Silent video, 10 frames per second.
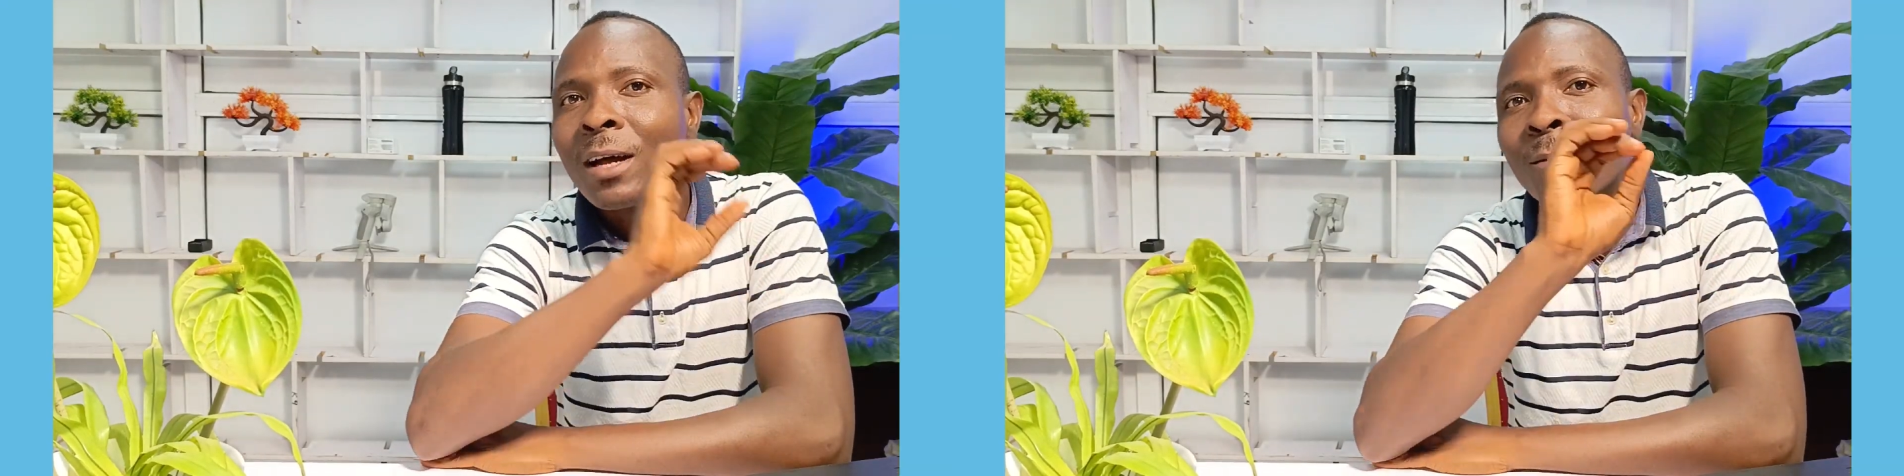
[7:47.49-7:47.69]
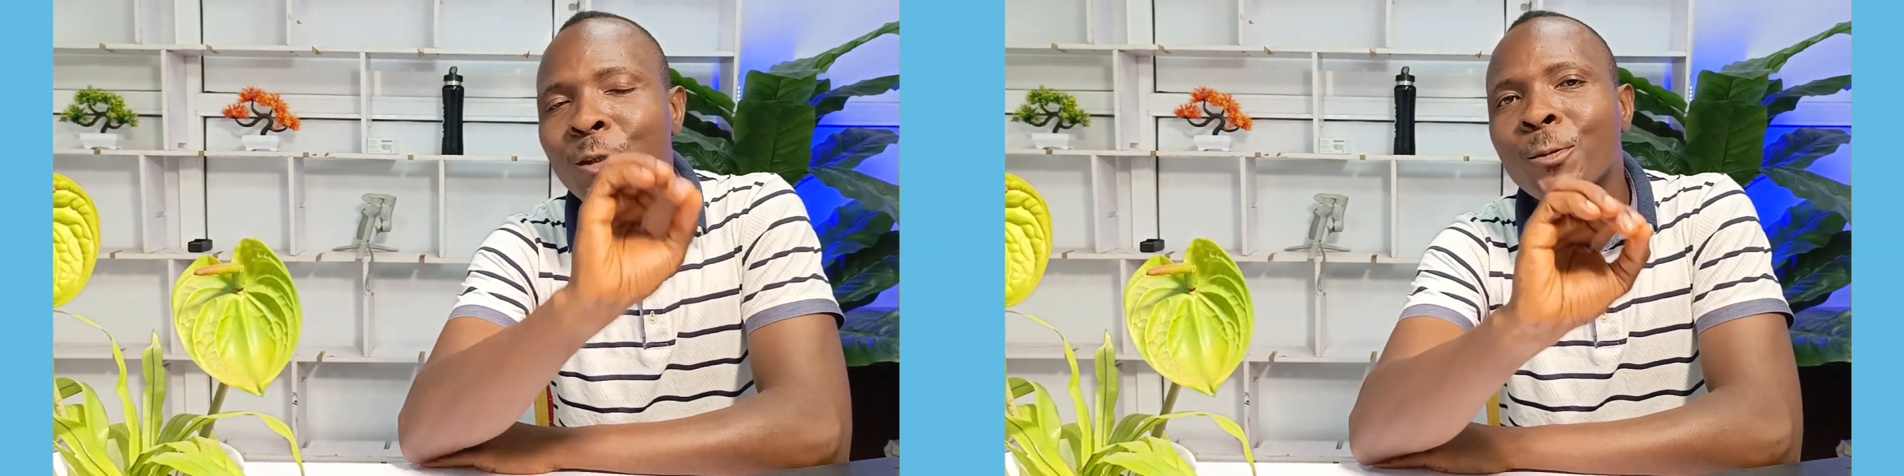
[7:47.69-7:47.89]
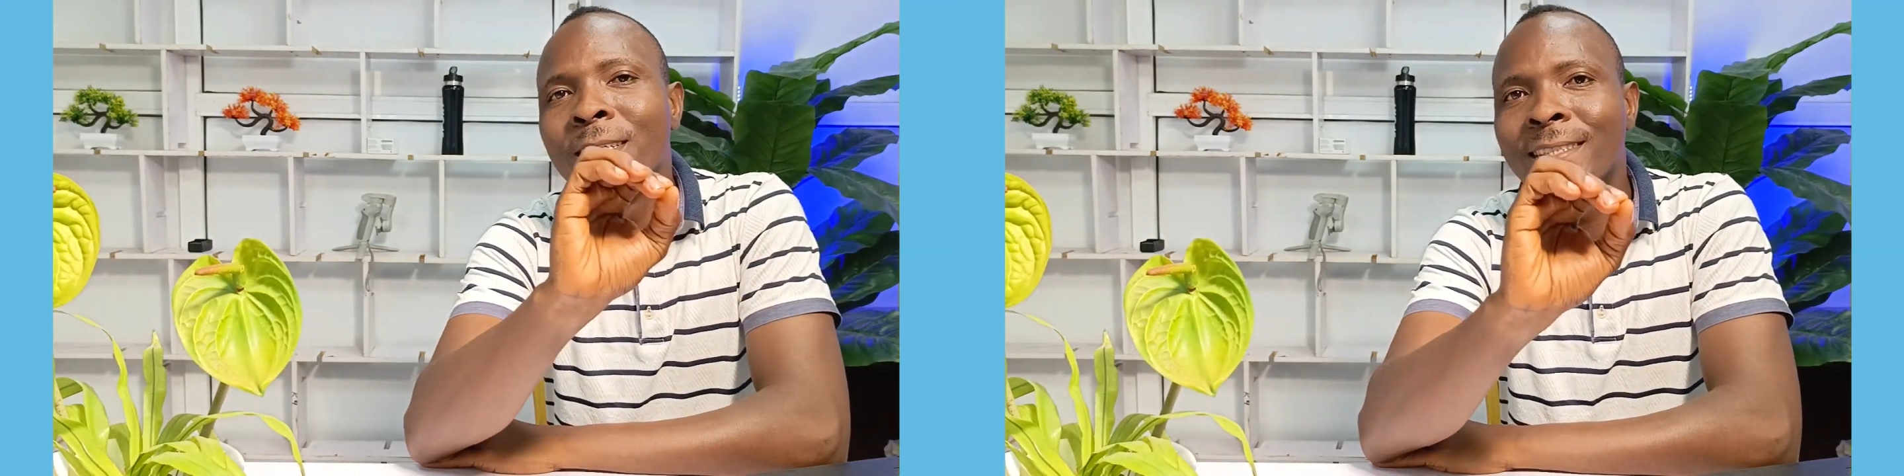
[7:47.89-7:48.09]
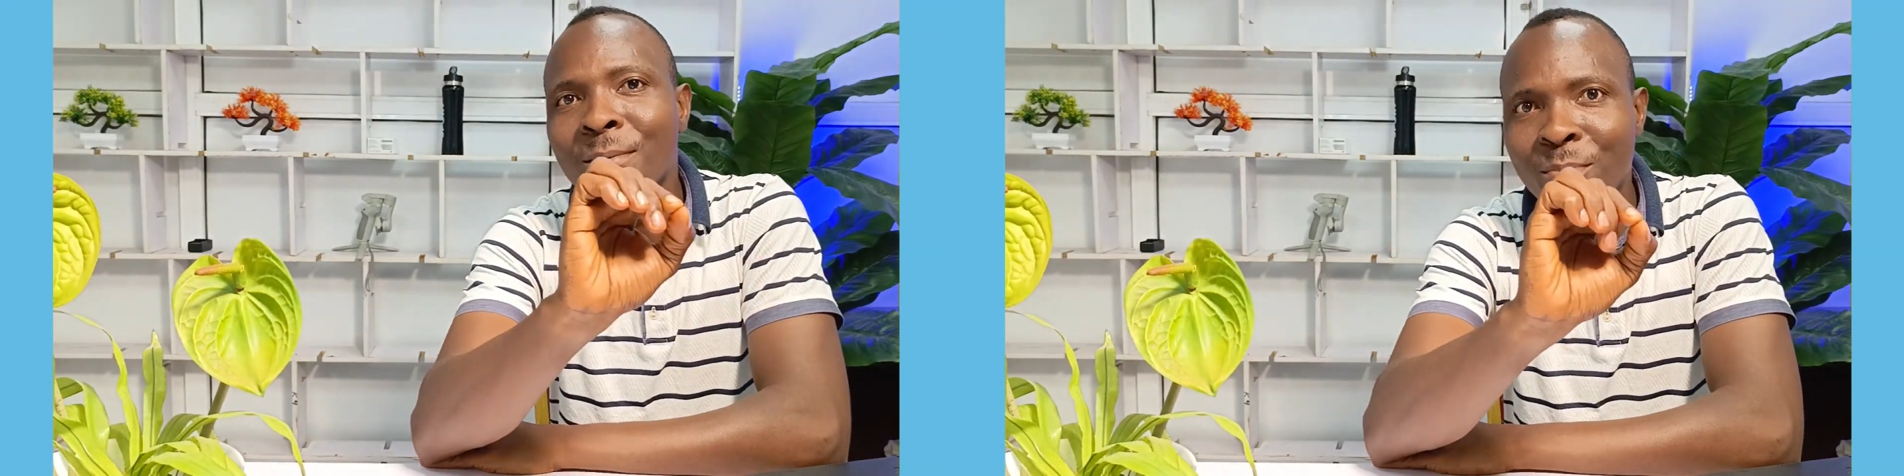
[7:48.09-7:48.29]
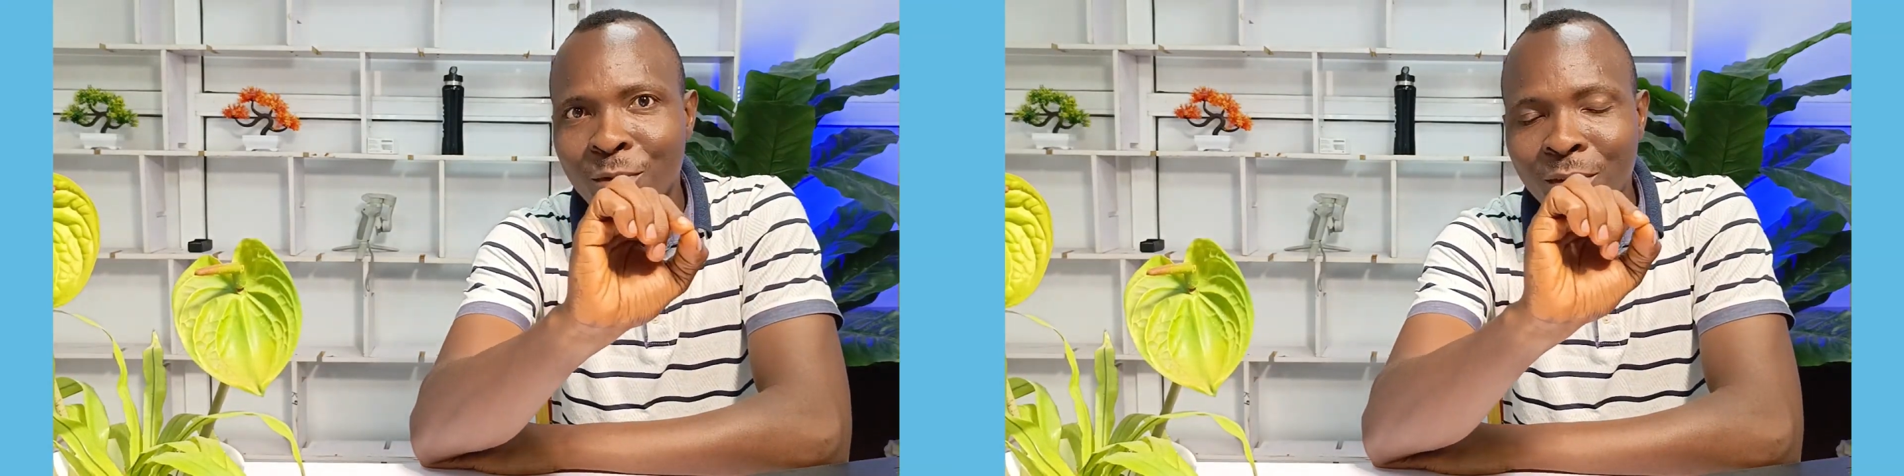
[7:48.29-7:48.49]
from the
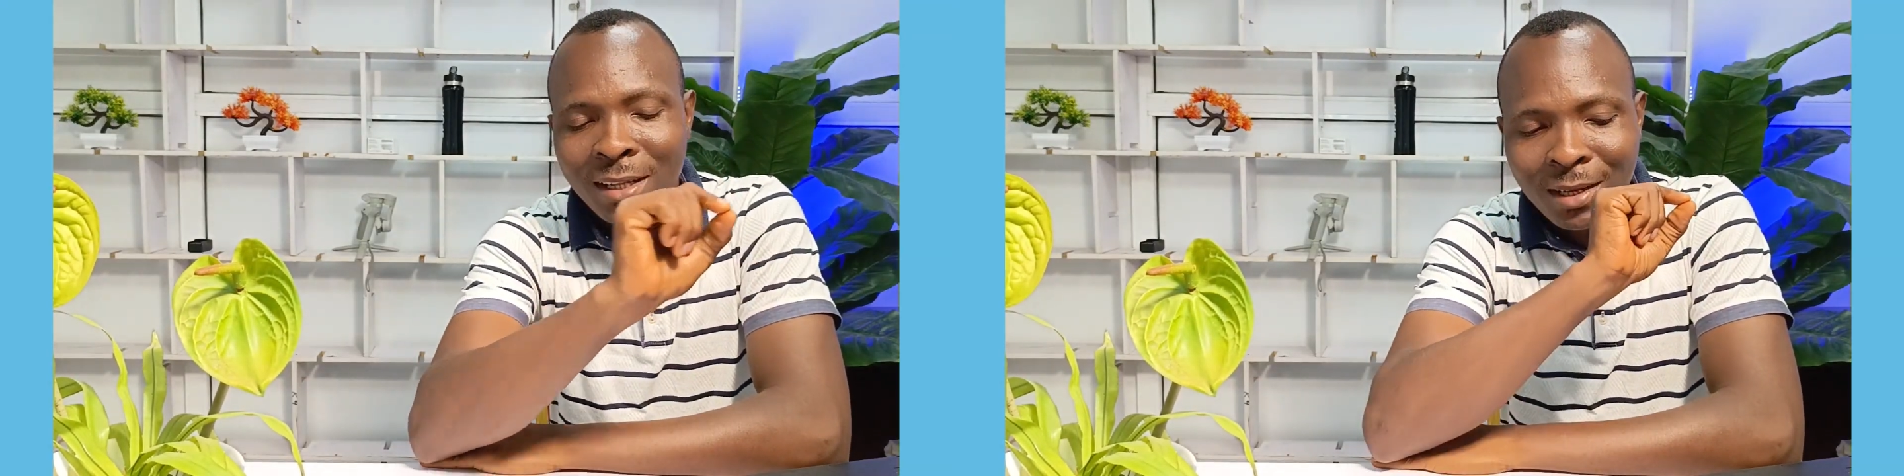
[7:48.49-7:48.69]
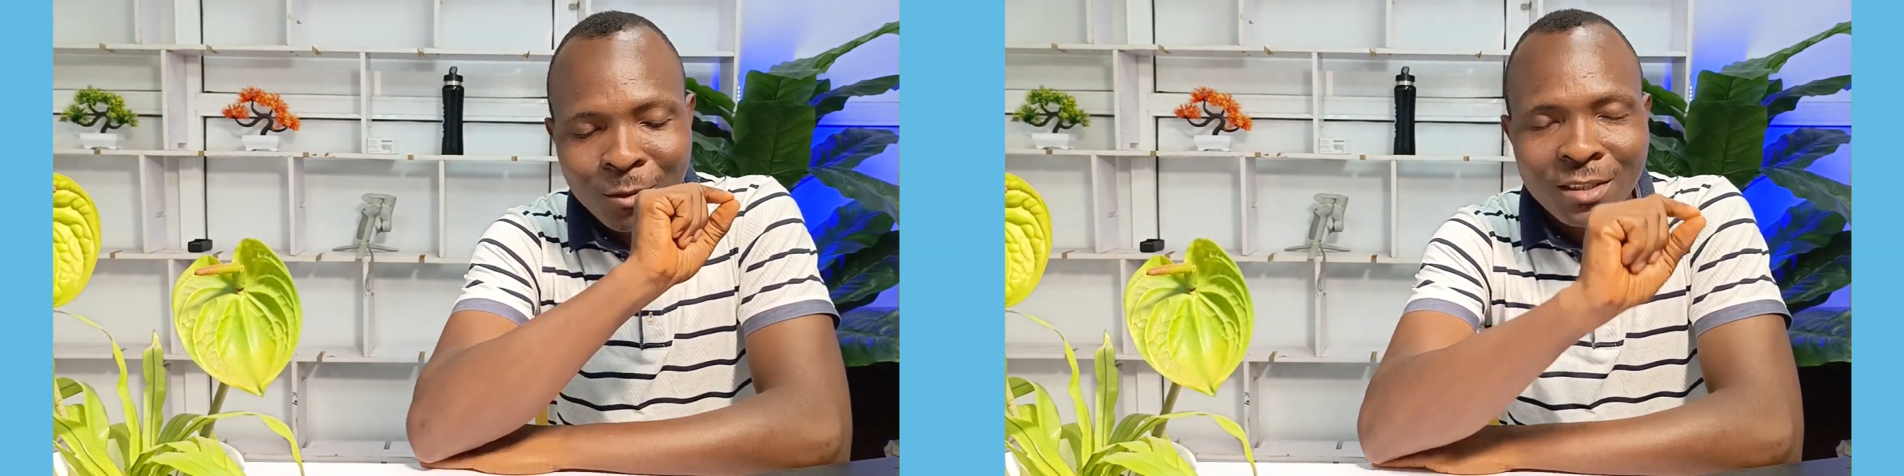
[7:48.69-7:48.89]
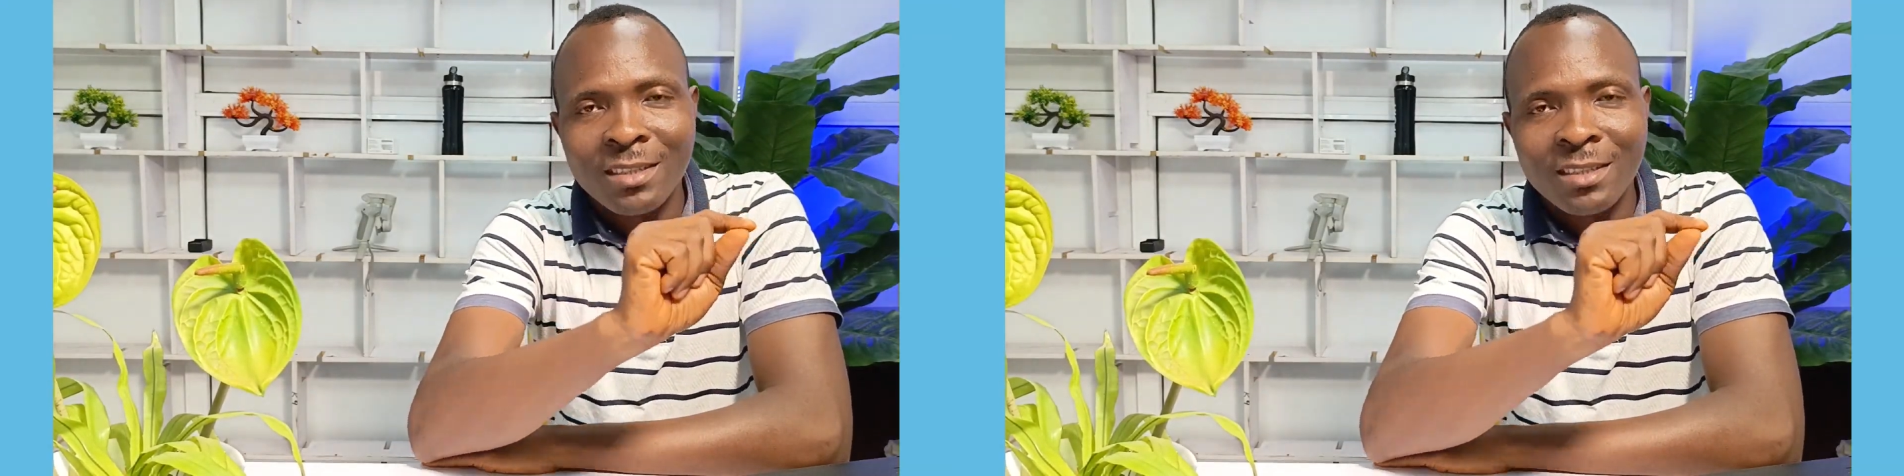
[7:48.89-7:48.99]
back camera.